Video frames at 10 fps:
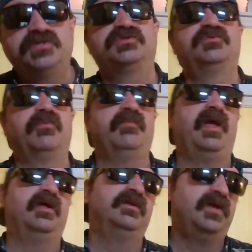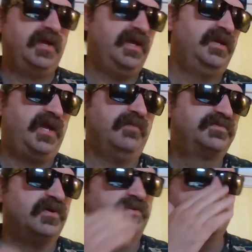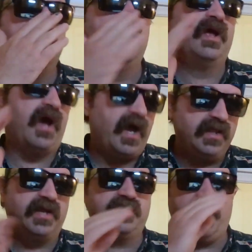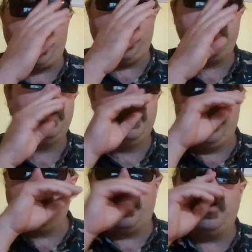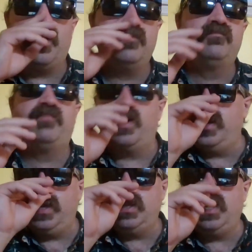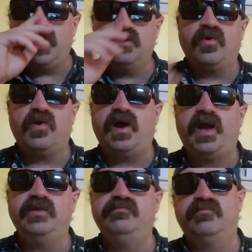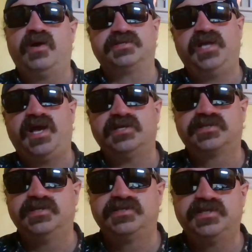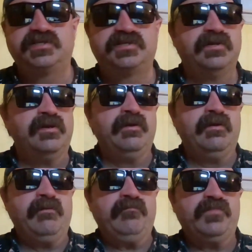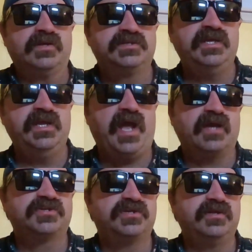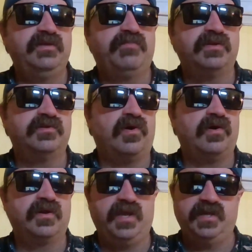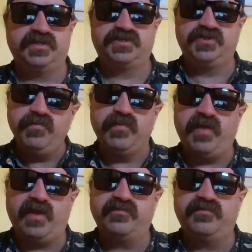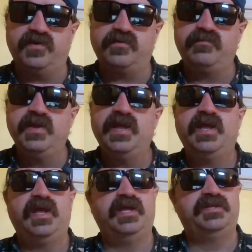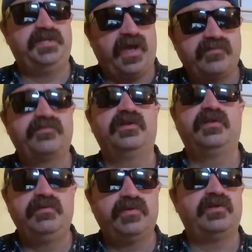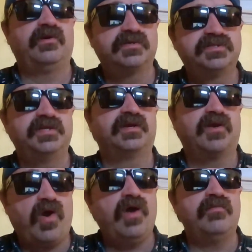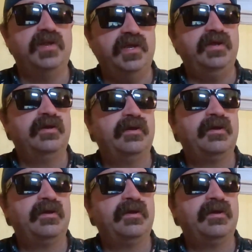into Superman. He keeps those. I like that. But in the end, though, I must ask, does this scene actually belong in a Superman film? It definitely belongs in a comedy.